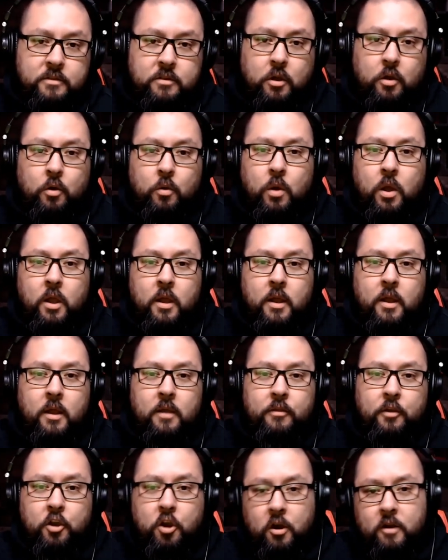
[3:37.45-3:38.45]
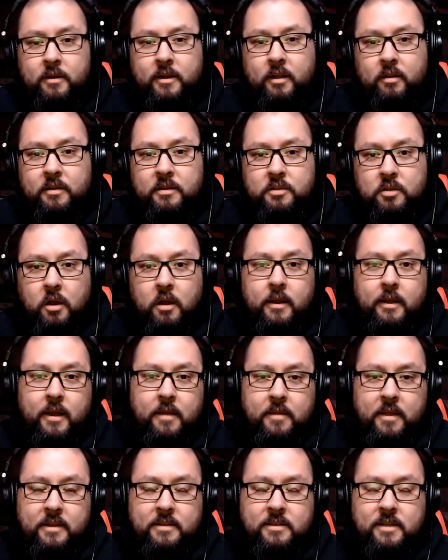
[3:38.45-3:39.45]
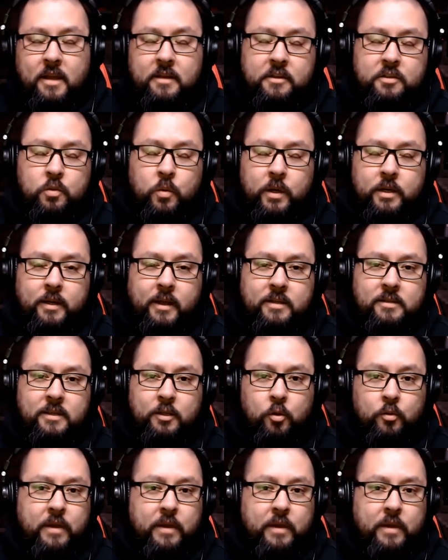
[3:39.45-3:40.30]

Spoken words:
So the current deal he's on, again, that he signed in 2019,